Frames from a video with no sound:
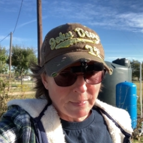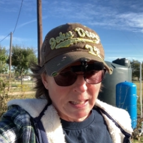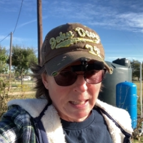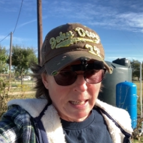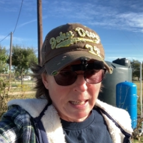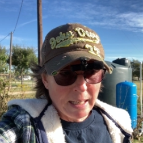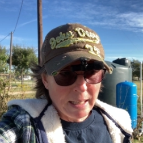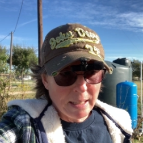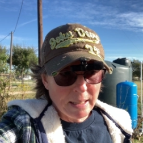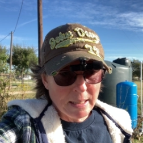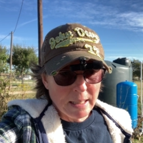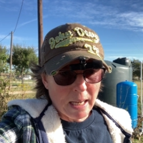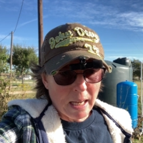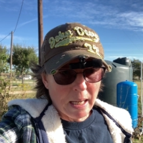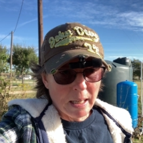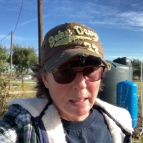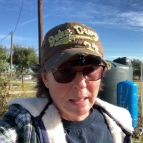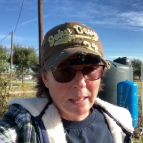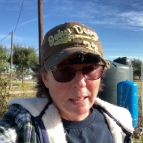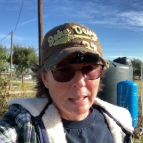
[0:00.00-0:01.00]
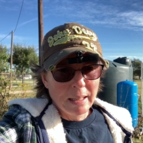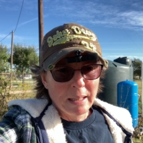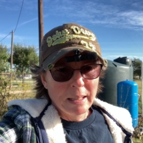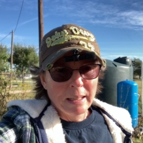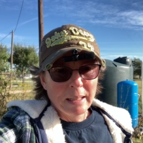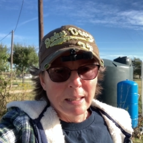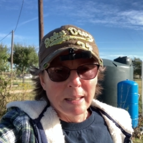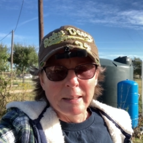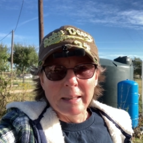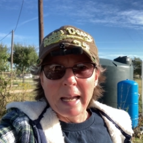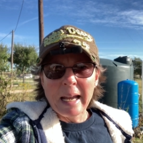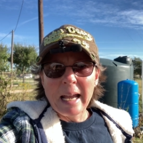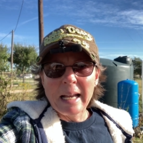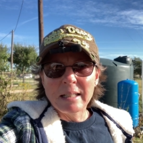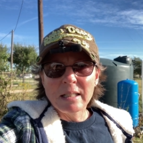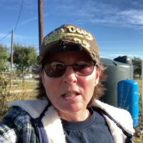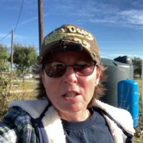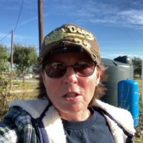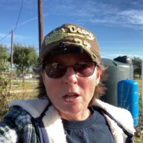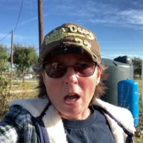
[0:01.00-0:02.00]
and uh, they
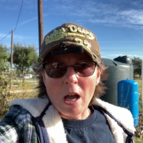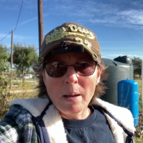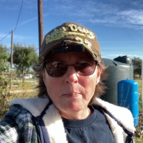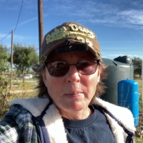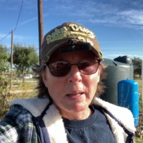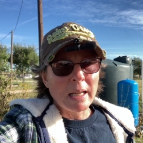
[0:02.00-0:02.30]
had to stop.